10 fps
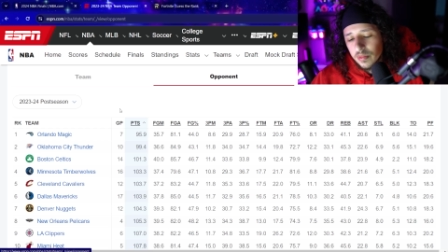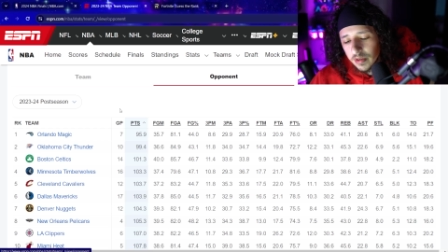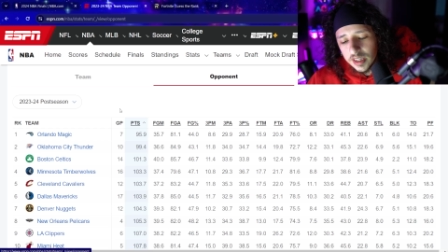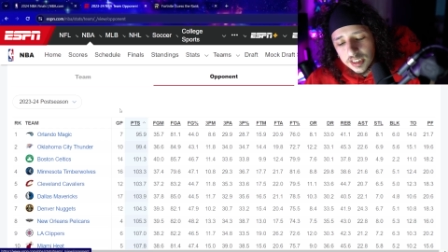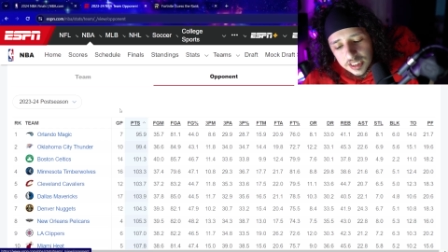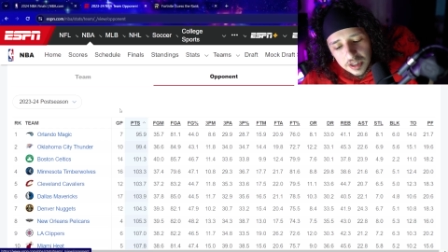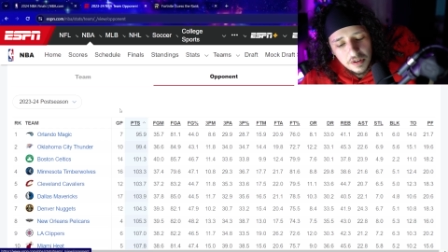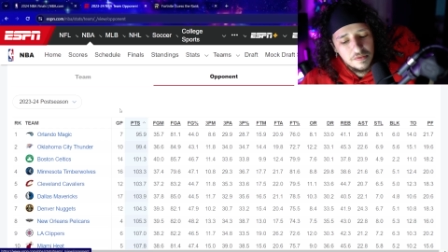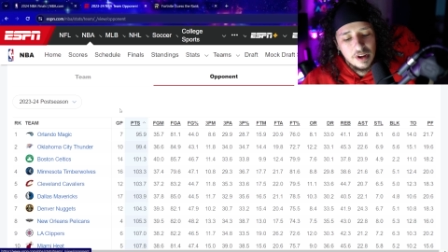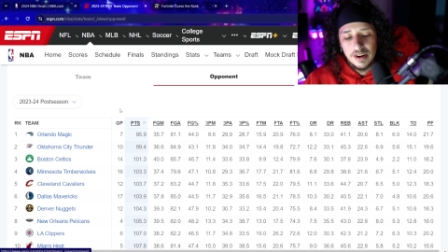It's still
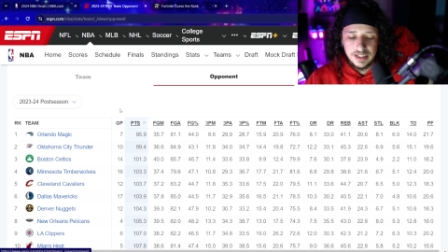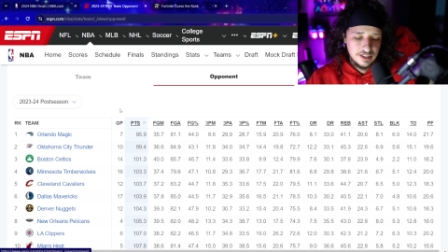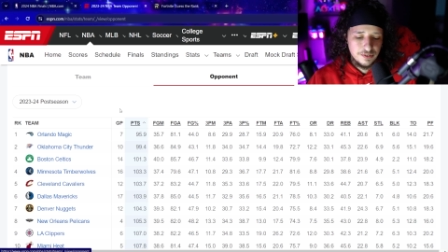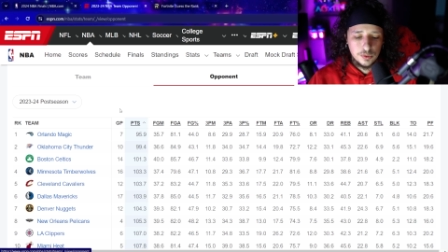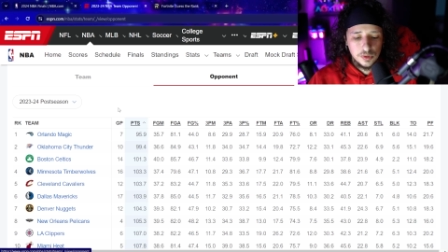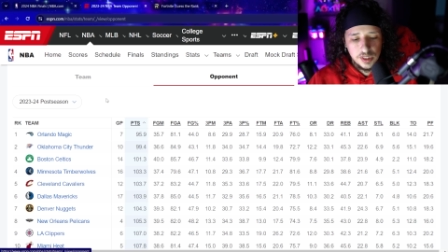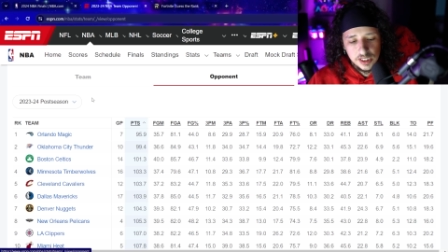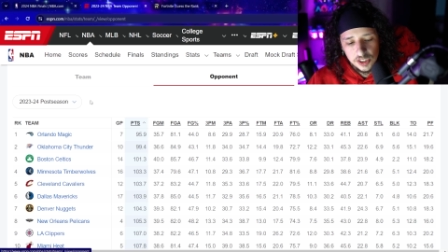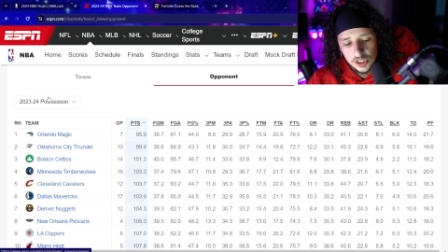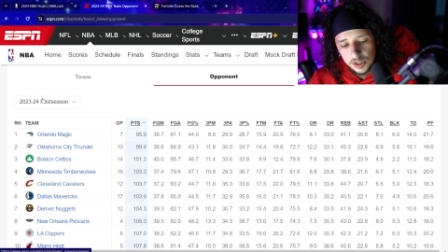a very difficult
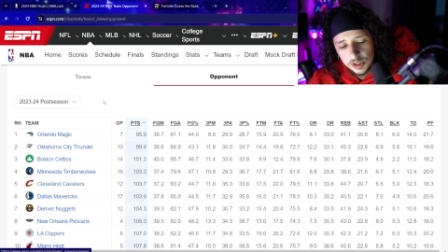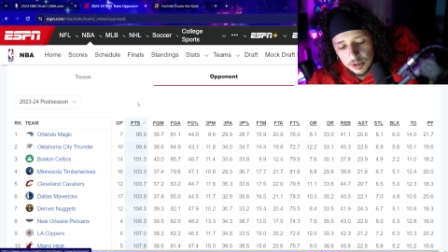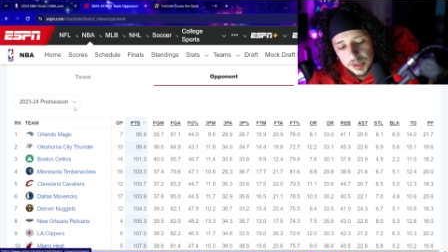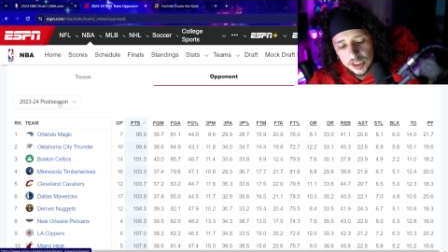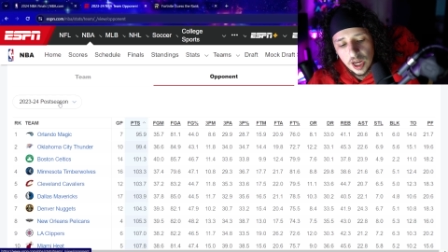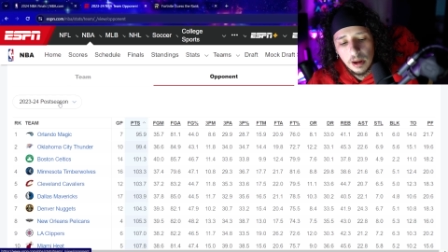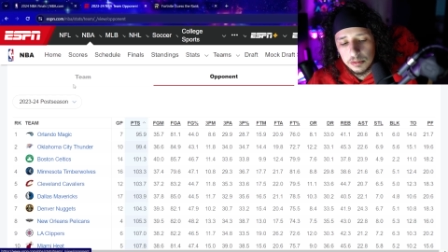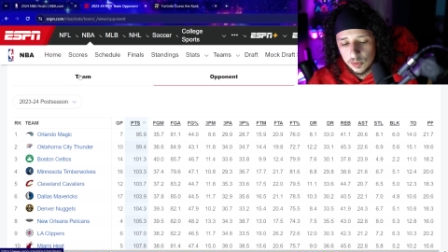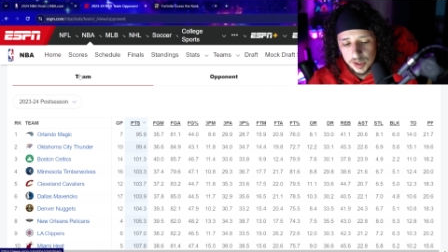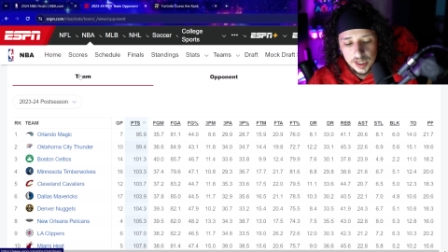thing to do to be top
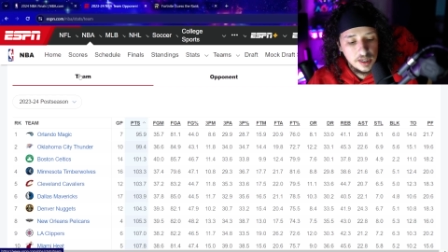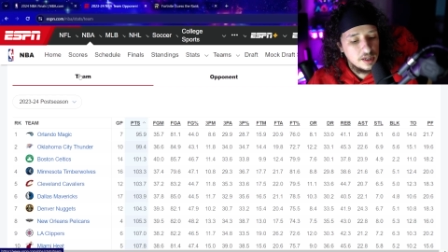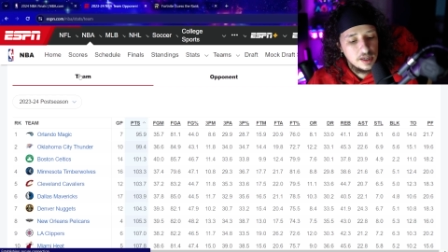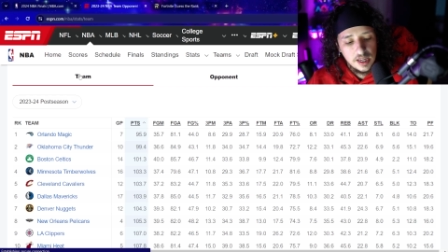3